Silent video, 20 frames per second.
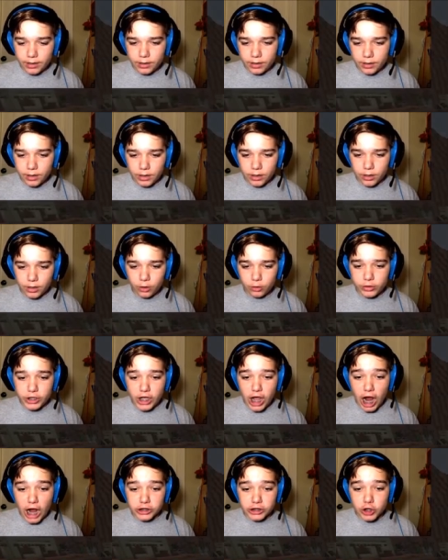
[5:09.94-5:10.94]
Oh,
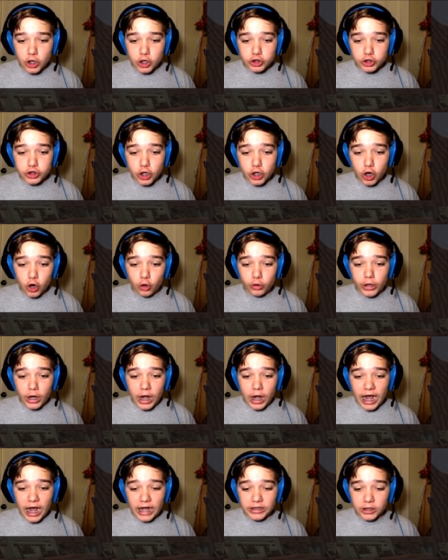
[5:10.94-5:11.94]
yes! Dude!
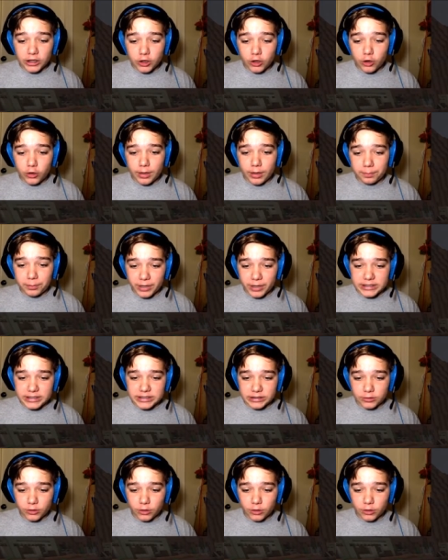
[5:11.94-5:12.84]
Hallelujah! Praise the